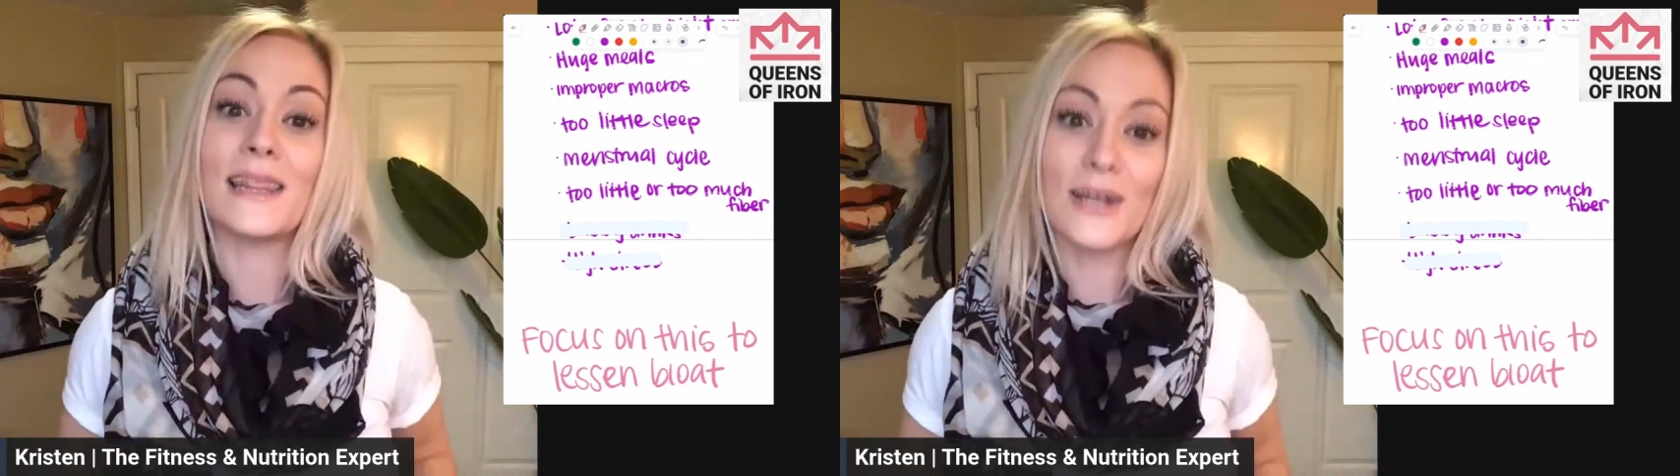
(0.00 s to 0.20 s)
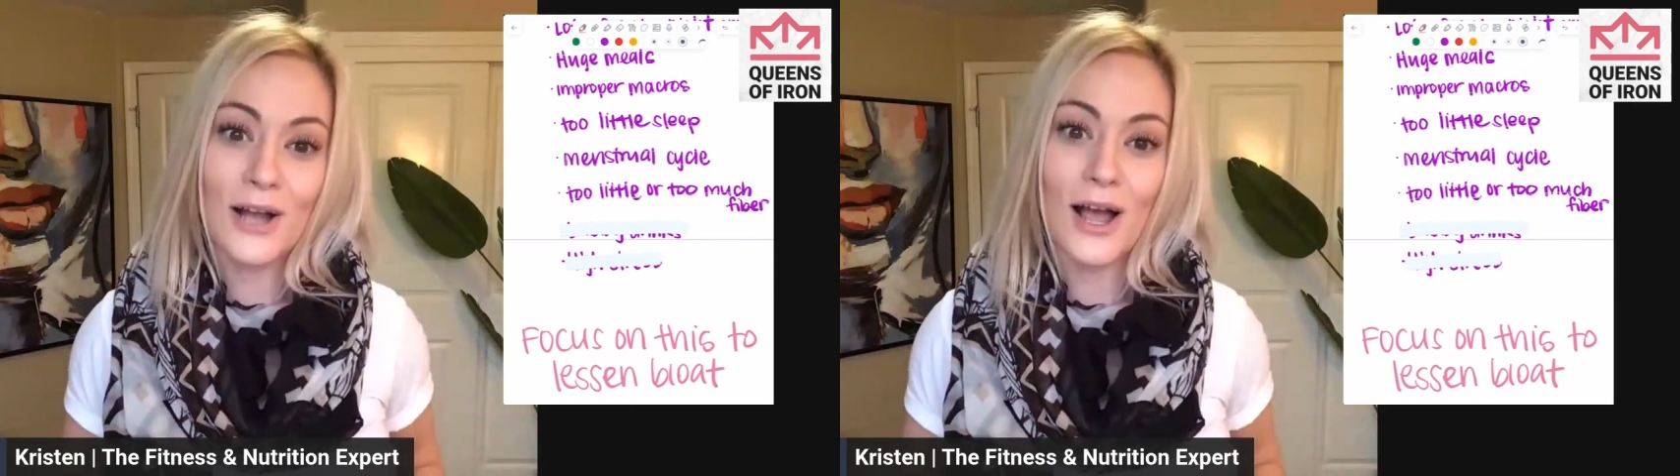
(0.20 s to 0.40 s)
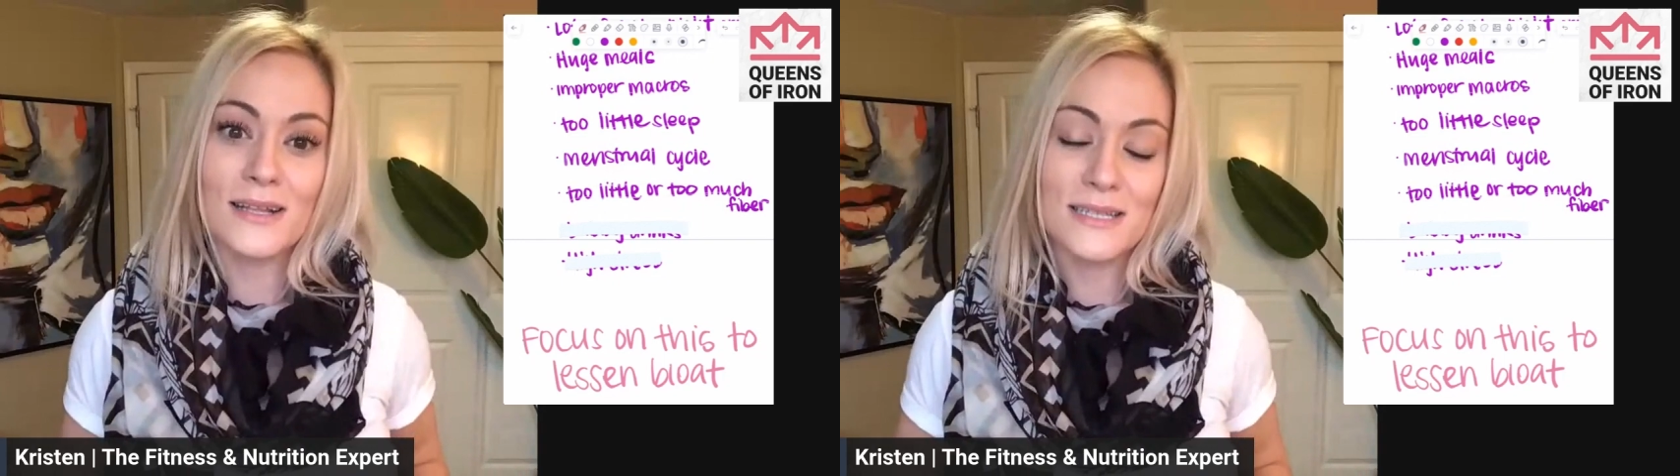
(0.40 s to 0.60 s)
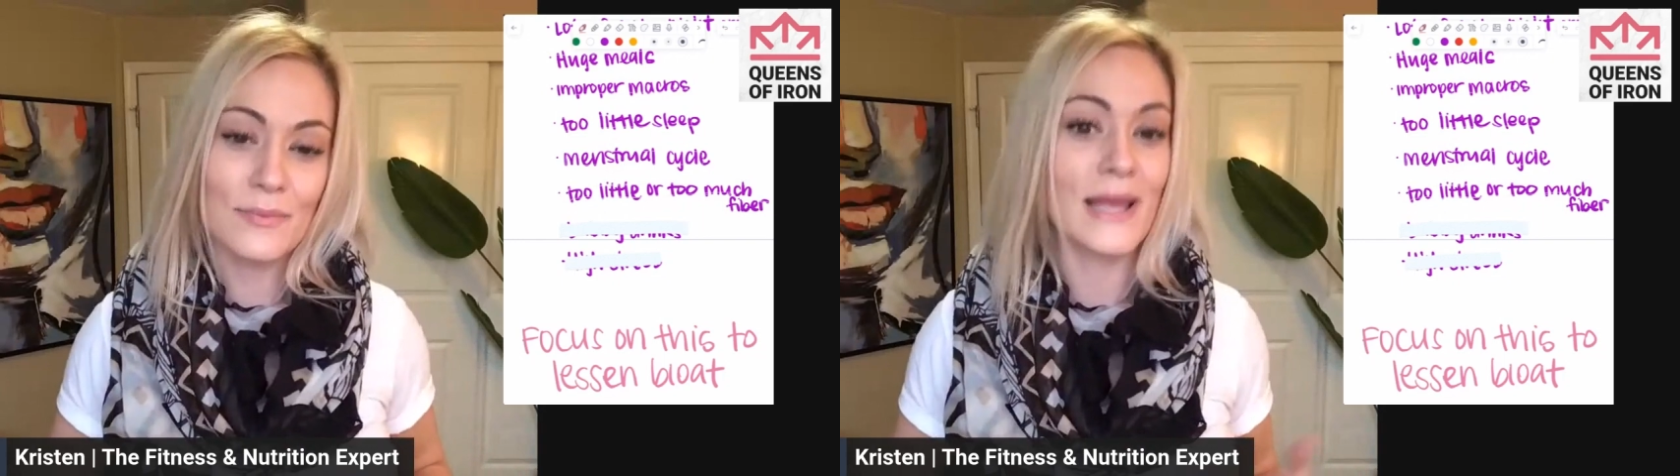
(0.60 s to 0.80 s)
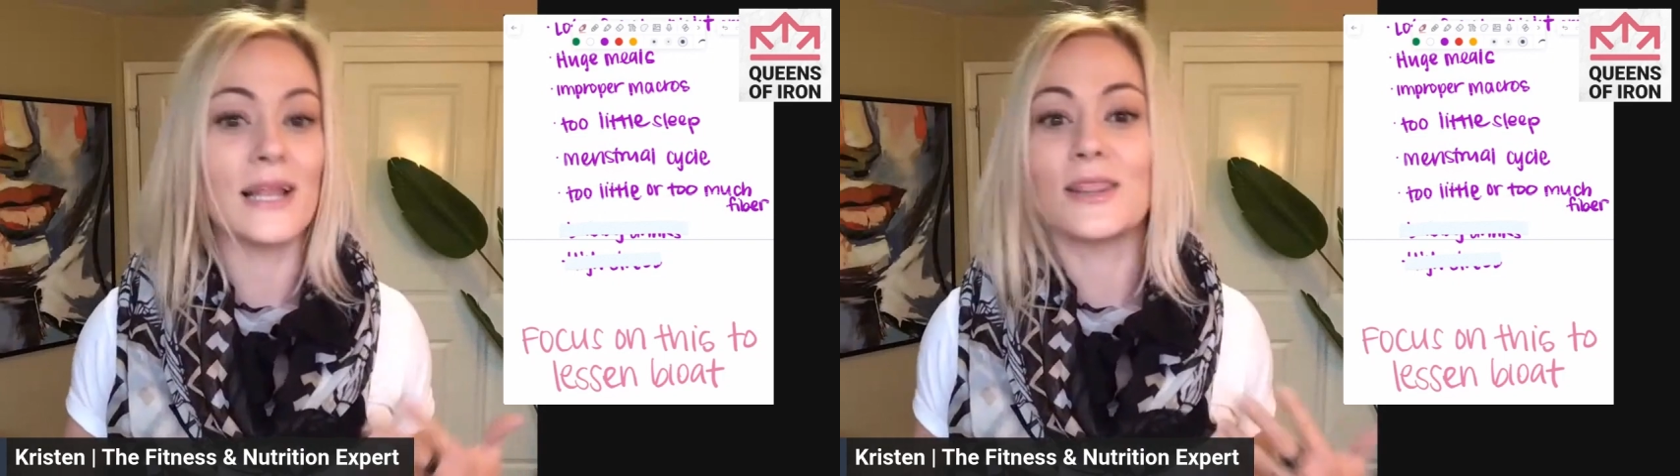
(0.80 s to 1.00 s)
They're
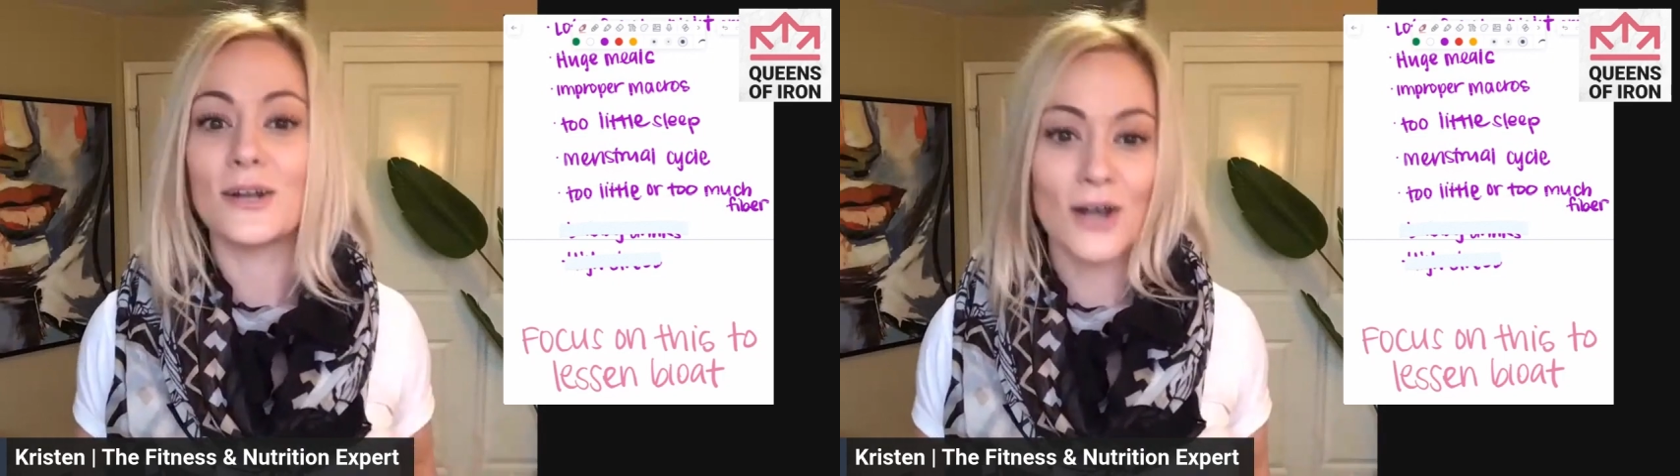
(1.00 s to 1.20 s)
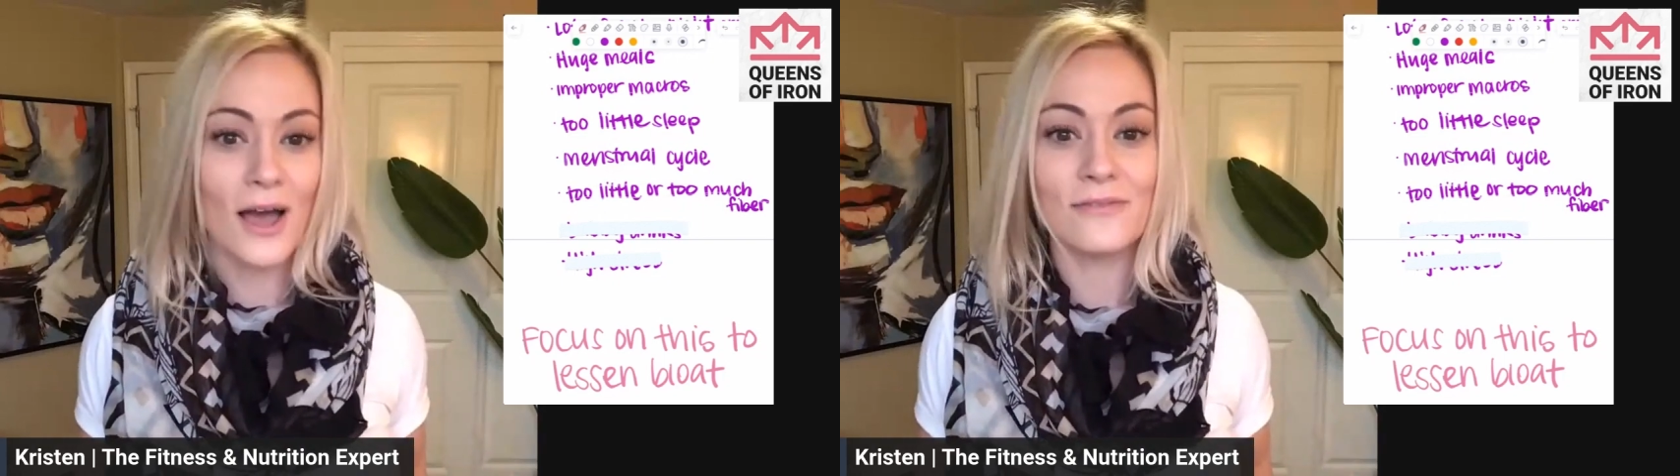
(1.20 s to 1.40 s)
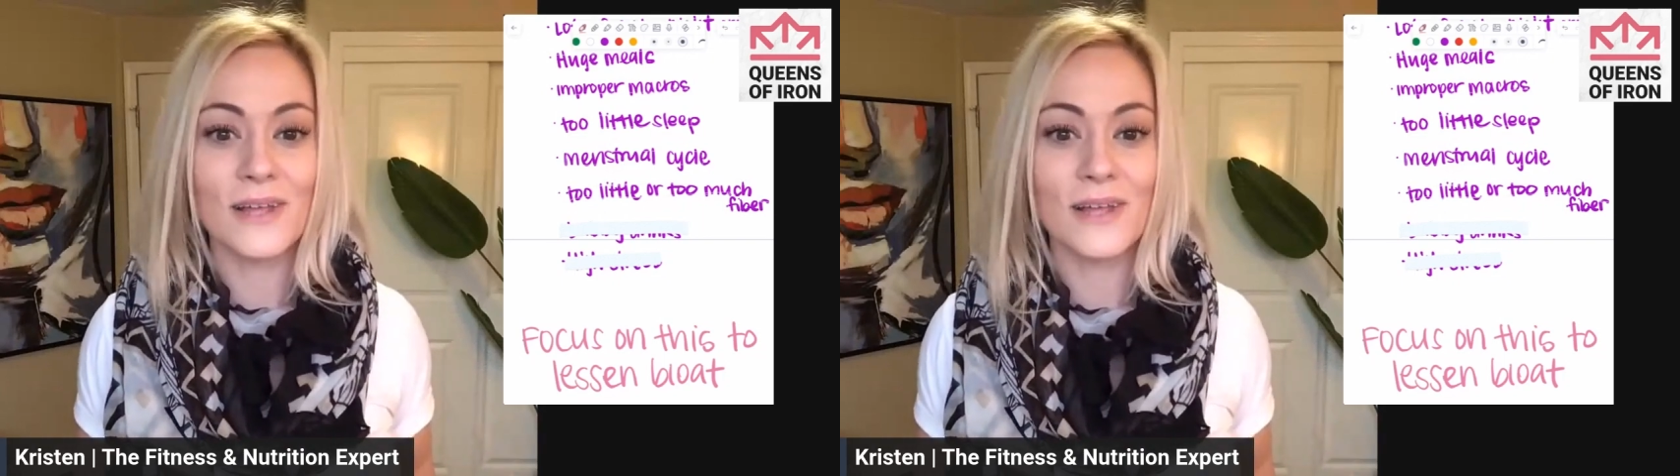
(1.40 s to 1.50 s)
constipated. They're not